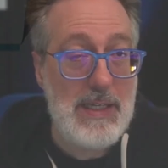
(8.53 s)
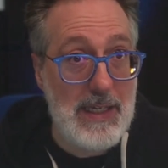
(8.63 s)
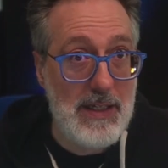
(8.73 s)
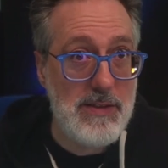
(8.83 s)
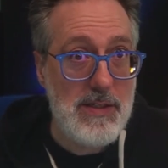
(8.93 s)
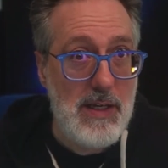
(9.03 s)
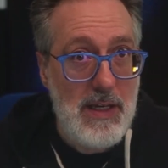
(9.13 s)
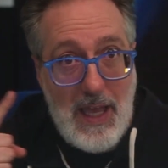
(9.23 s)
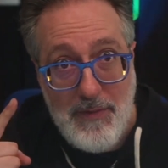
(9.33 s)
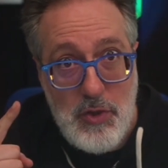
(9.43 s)
And
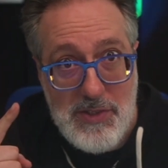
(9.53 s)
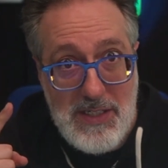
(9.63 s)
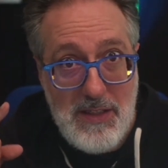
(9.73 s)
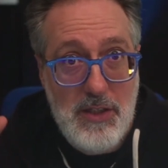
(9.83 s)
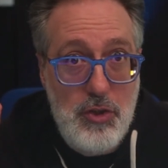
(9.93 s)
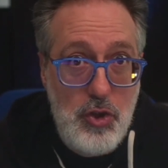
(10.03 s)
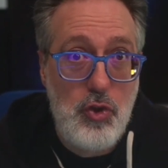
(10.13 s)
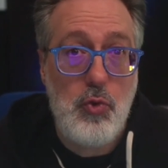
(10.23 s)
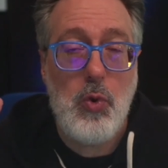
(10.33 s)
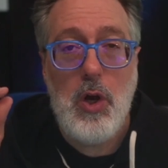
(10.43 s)
have you seen the
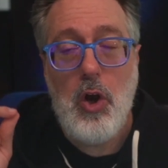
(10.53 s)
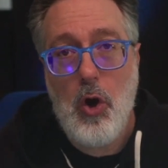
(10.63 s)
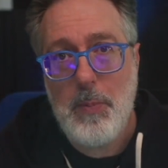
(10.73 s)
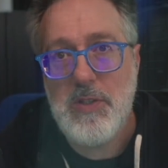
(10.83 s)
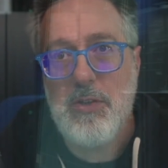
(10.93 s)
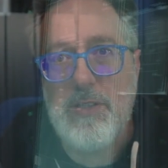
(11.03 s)
new open source